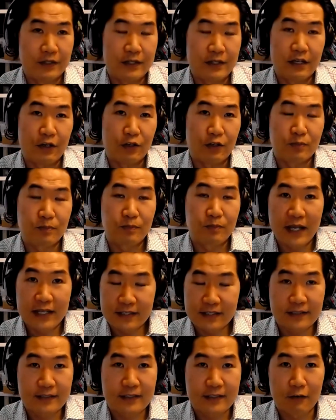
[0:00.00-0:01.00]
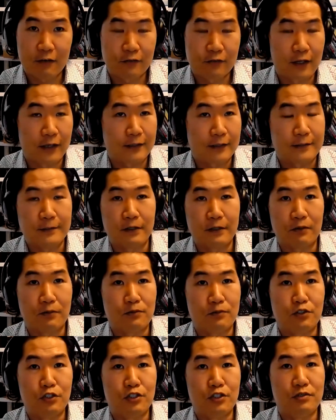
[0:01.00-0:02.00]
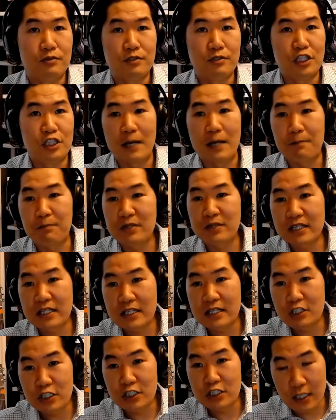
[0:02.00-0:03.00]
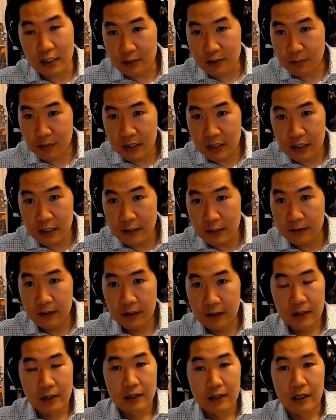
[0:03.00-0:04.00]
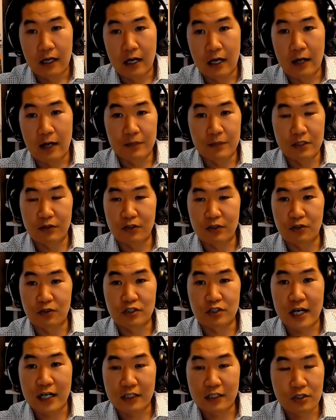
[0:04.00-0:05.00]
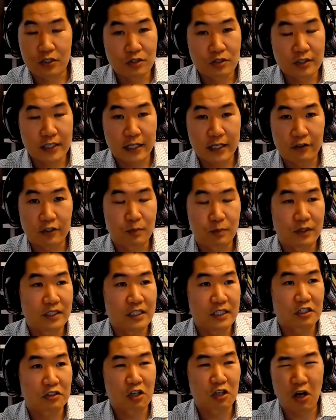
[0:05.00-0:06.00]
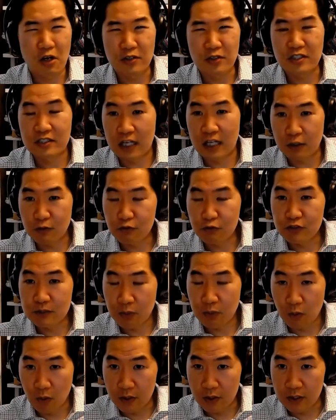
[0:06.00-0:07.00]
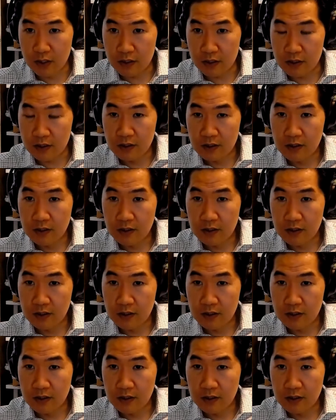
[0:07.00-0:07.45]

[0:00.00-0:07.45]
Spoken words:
There's basic stuff like GMP, GXP, there's SOC 2 standards, but these are all self-reported